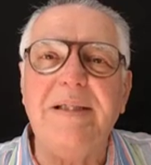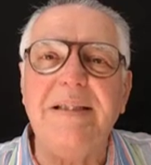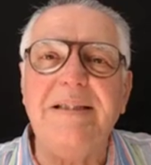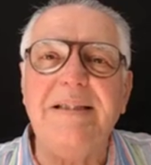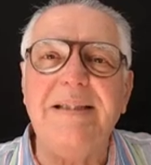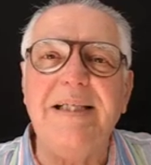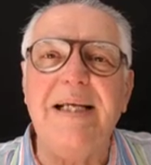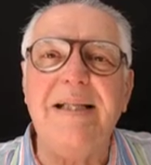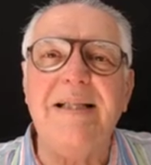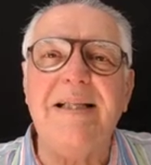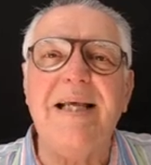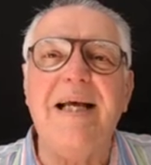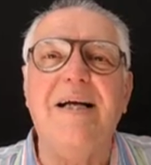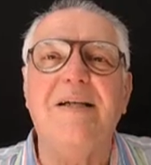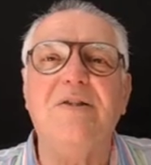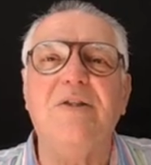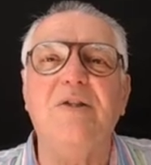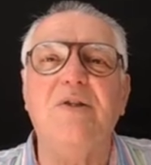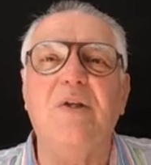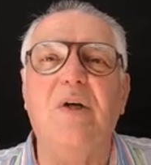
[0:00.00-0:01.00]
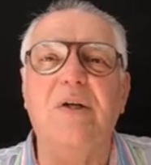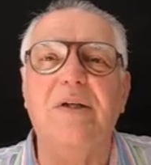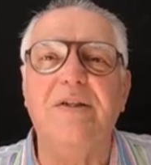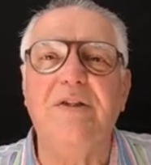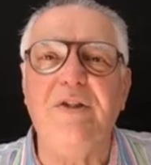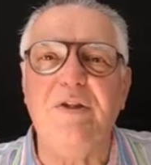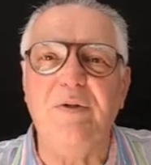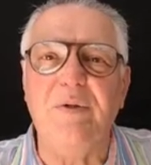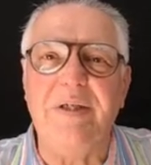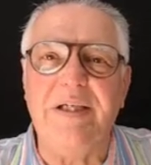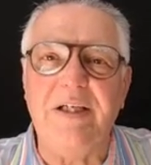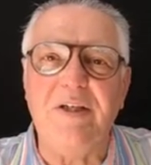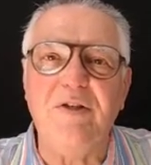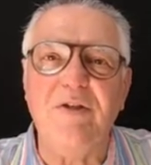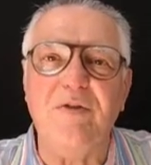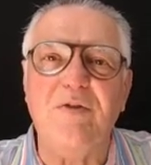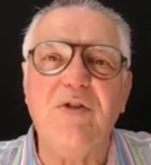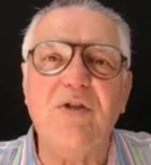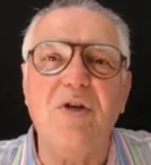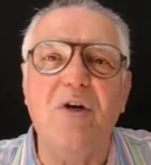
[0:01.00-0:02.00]
is ten thousand dollars, you need
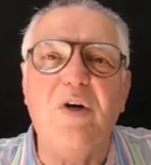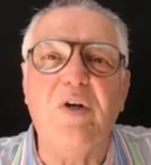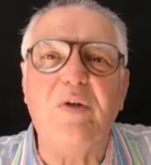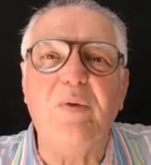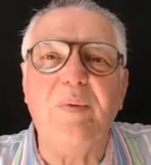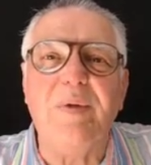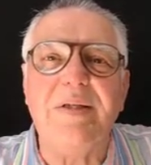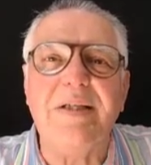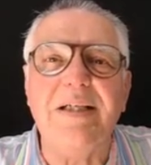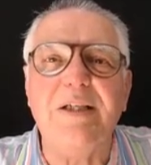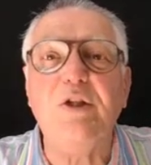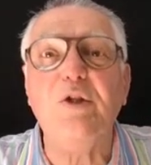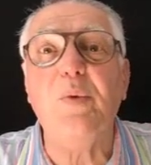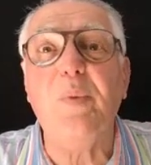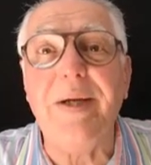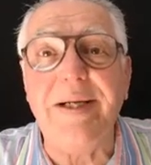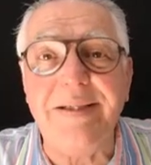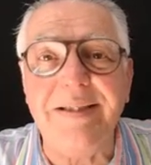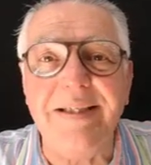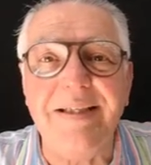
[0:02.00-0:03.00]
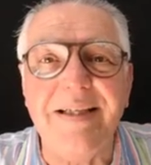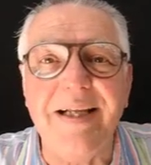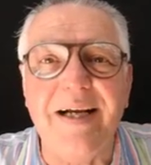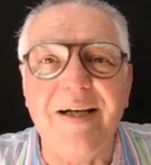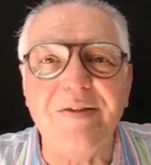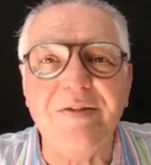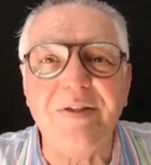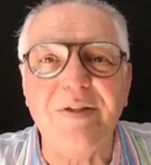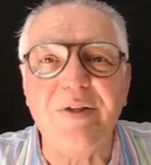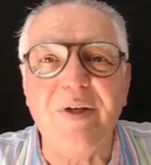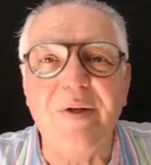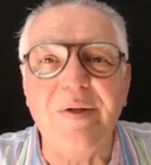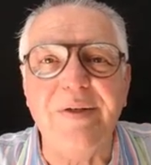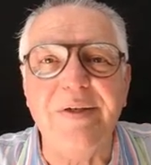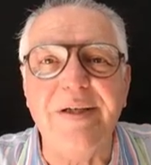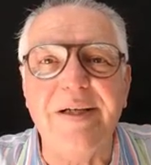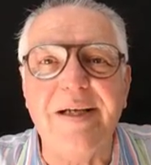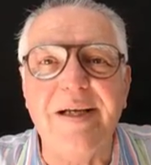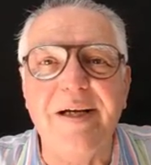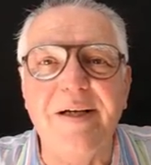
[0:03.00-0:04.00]
to start with a twenty thousand dollar
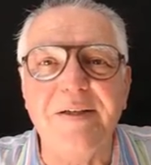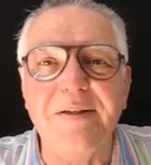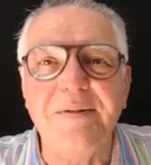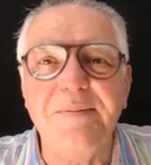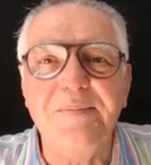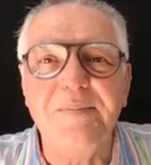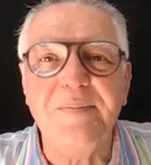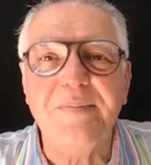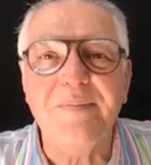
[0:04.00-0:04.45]
account.